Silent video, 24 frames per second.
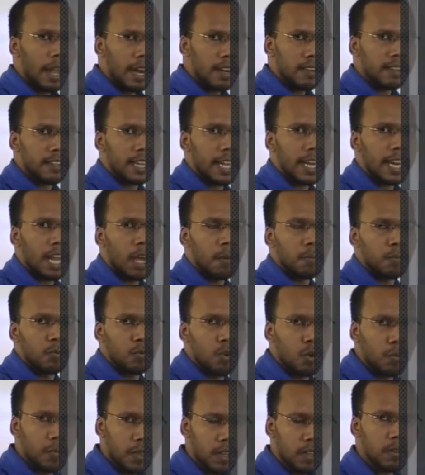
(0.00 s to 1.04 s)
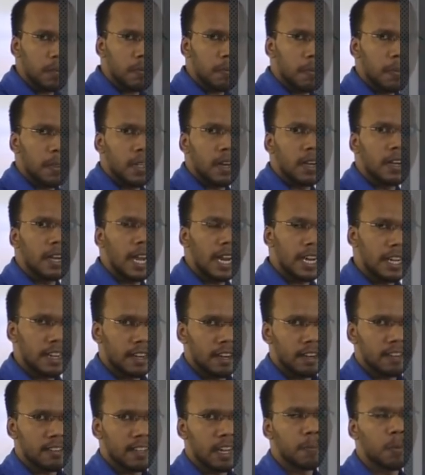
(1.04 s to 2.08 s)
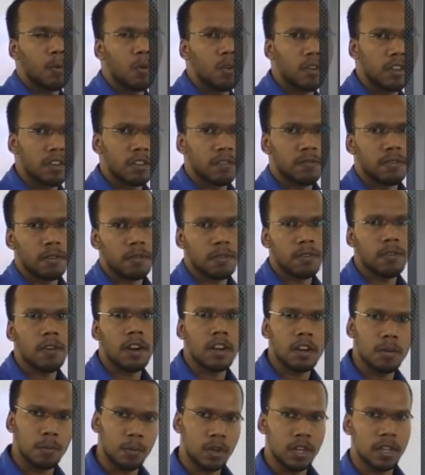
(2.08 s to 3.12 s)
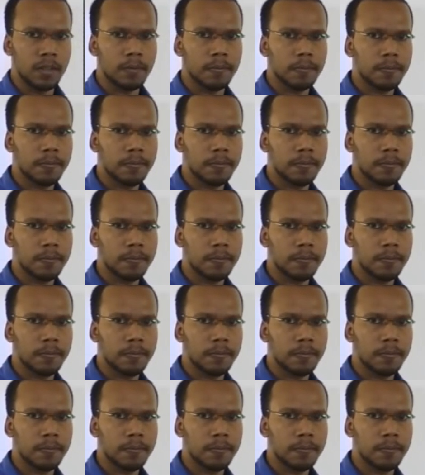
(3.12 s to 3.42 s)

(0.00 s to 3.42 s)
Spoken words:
plants can absorb the nitrates and pollutants from the water body.